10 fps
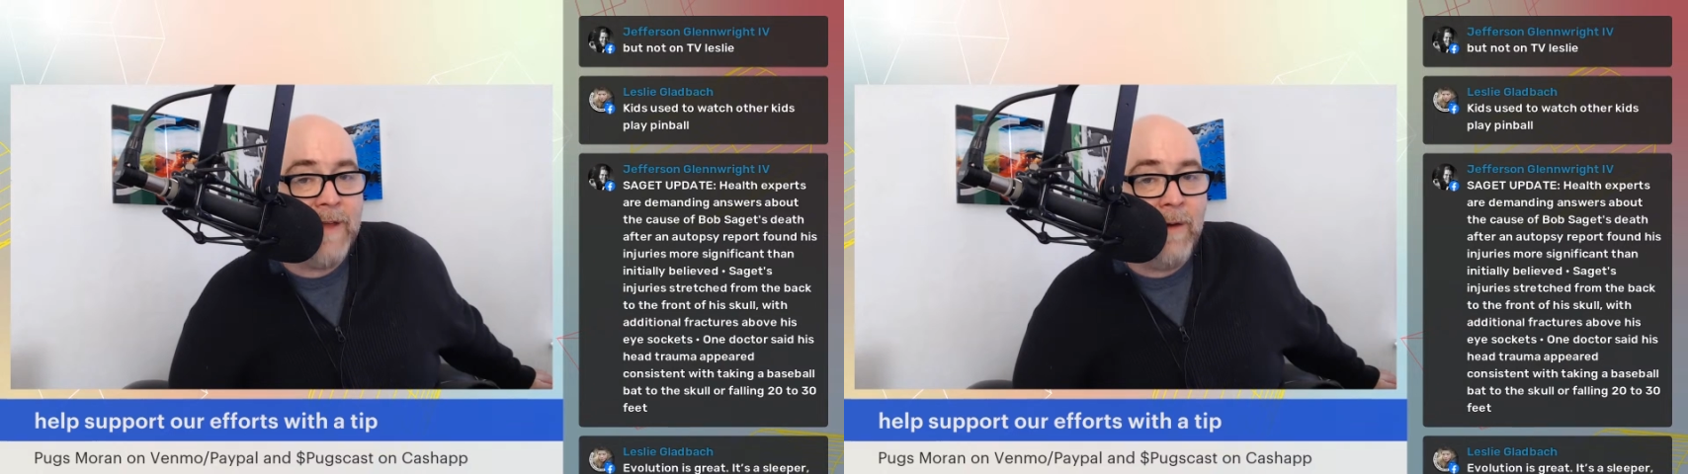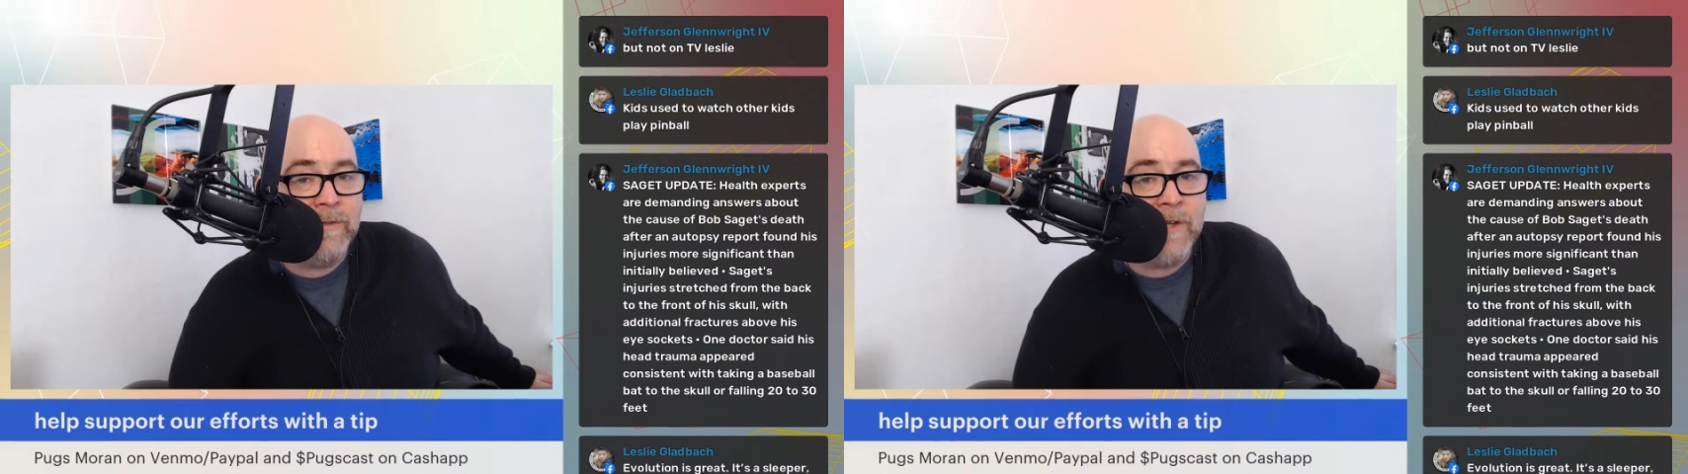
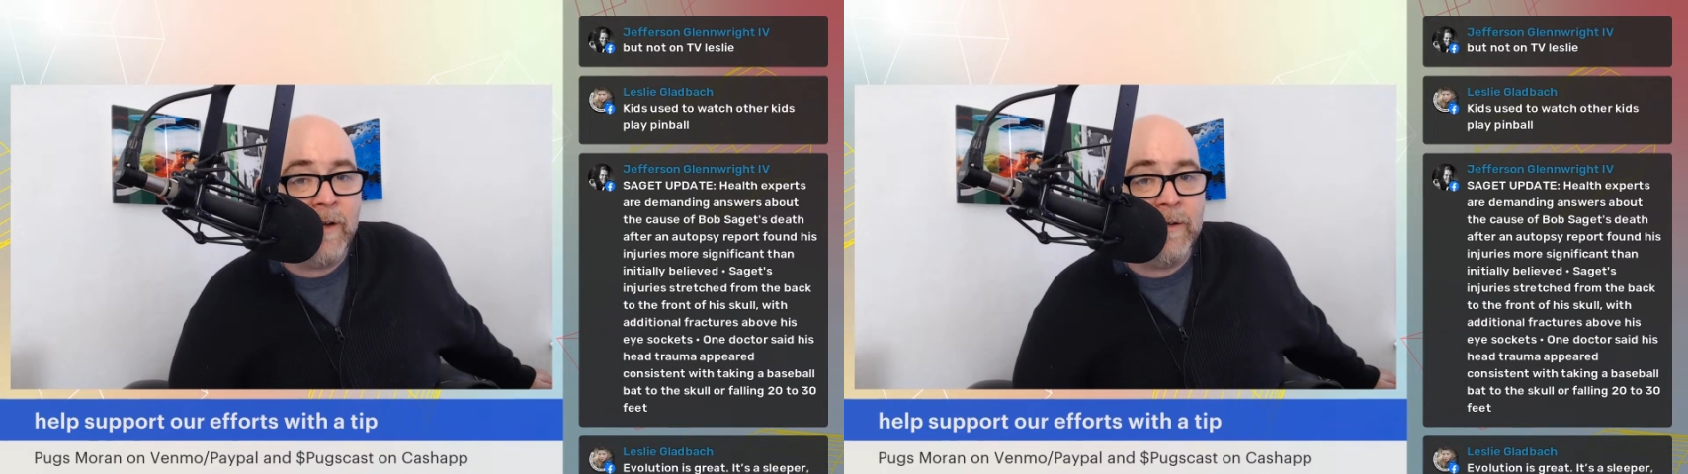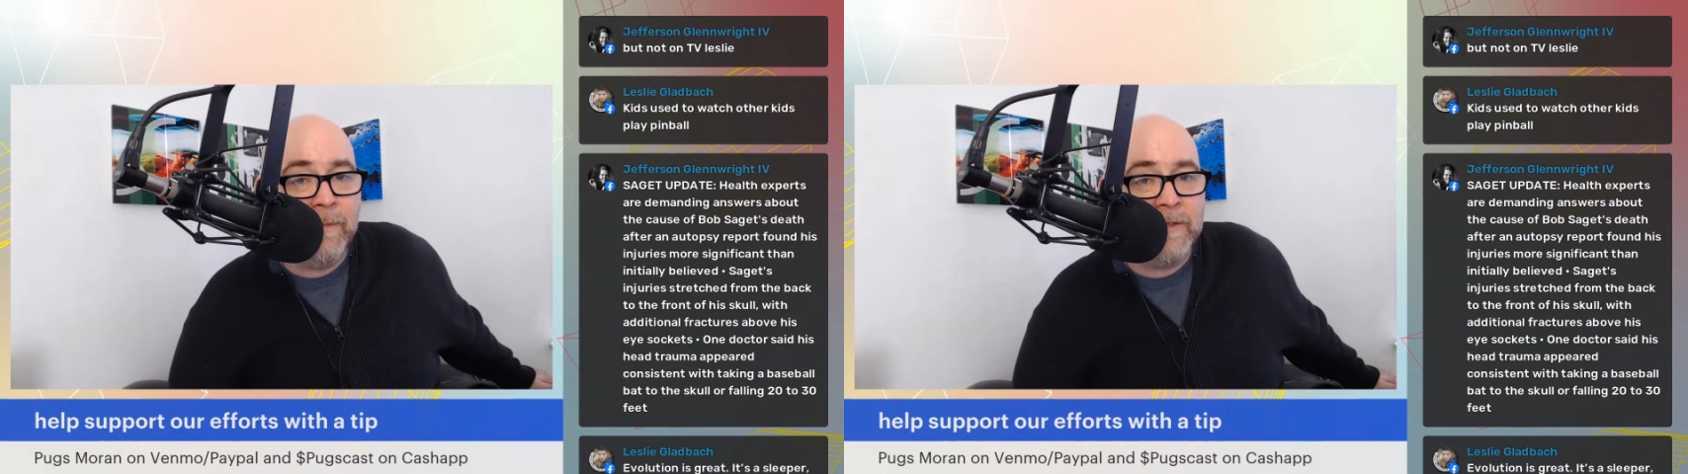I was
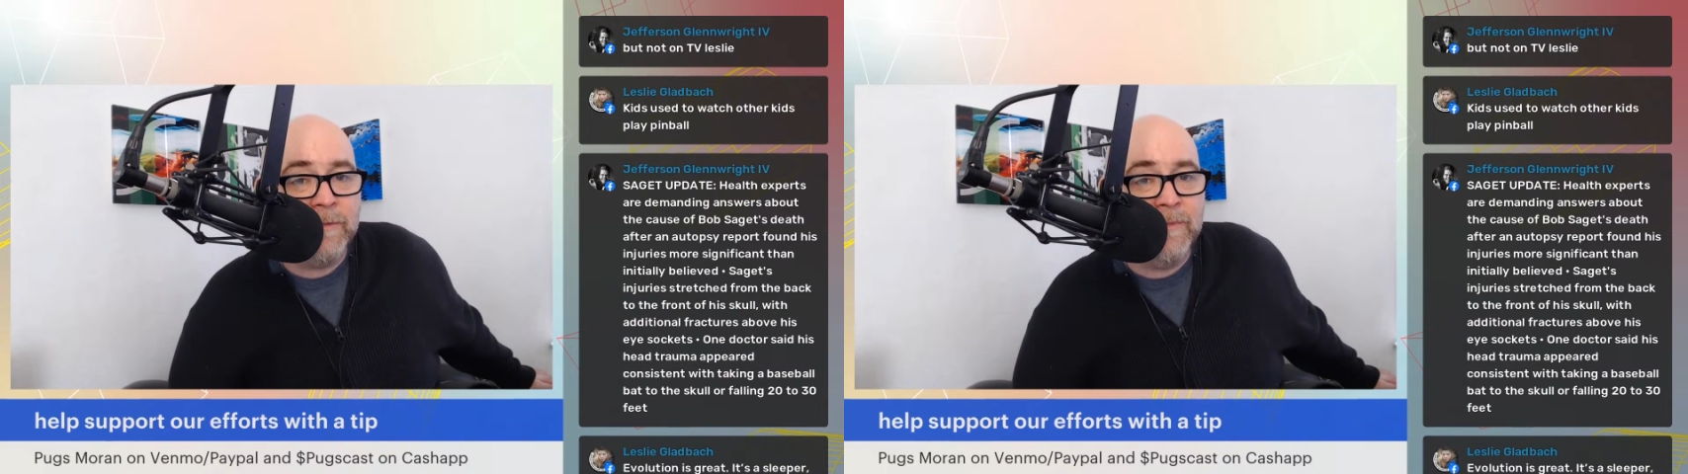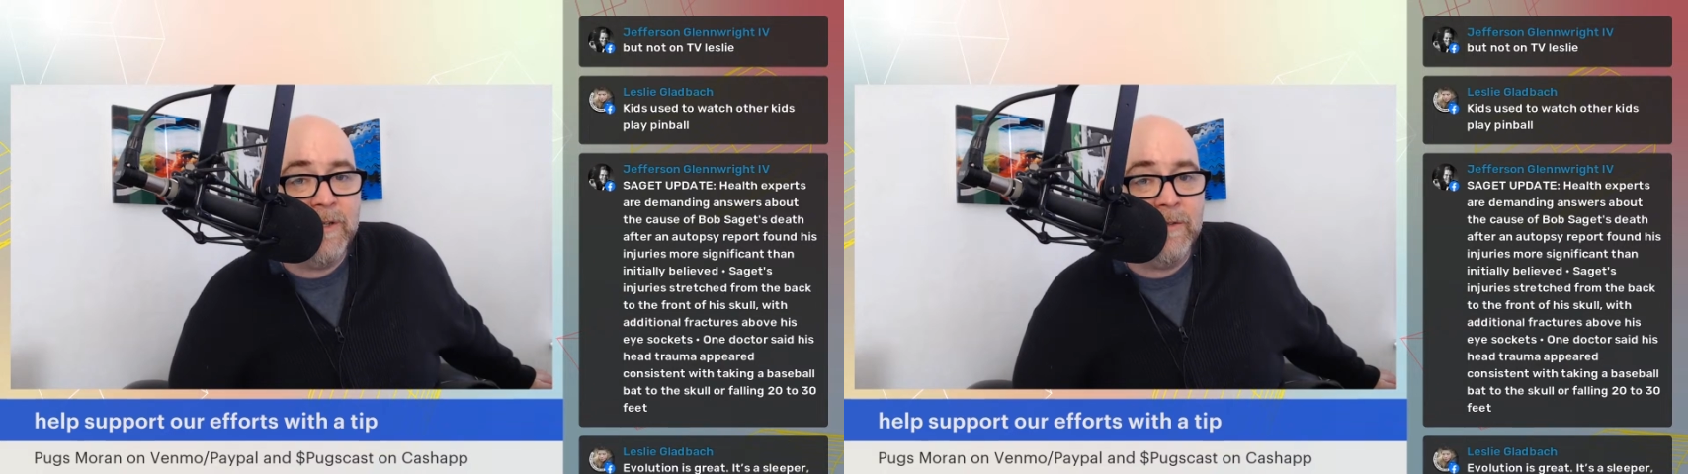talking about
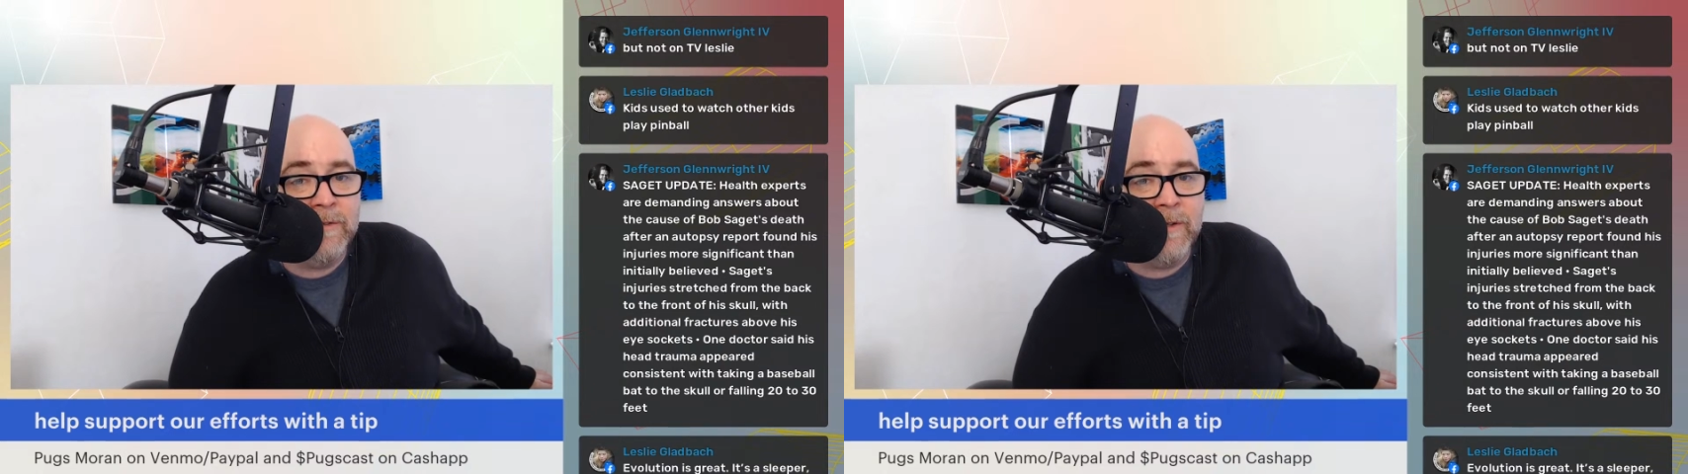some deals